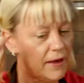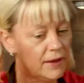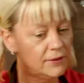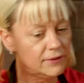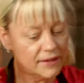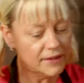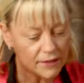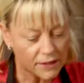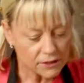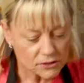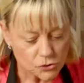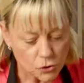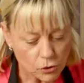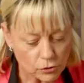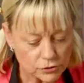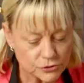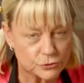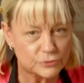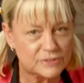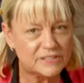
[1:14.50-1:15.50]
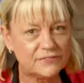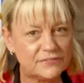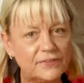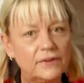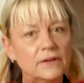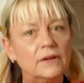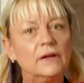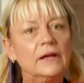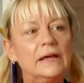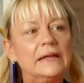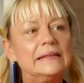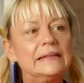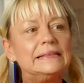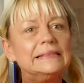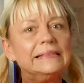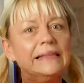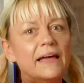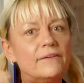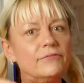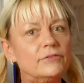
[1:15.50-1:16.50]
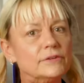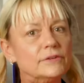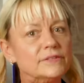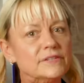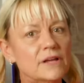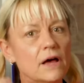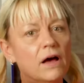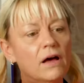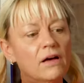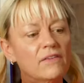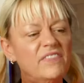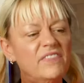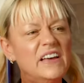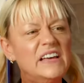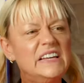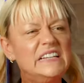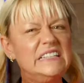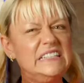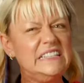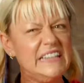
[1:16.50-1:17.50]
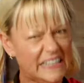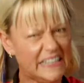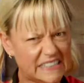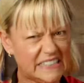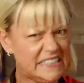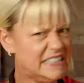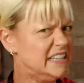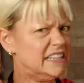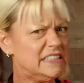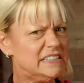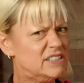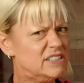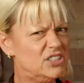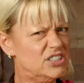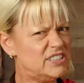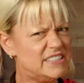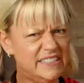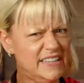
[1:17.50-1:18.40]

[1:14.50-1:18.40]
And then there's also different levels of denseness, just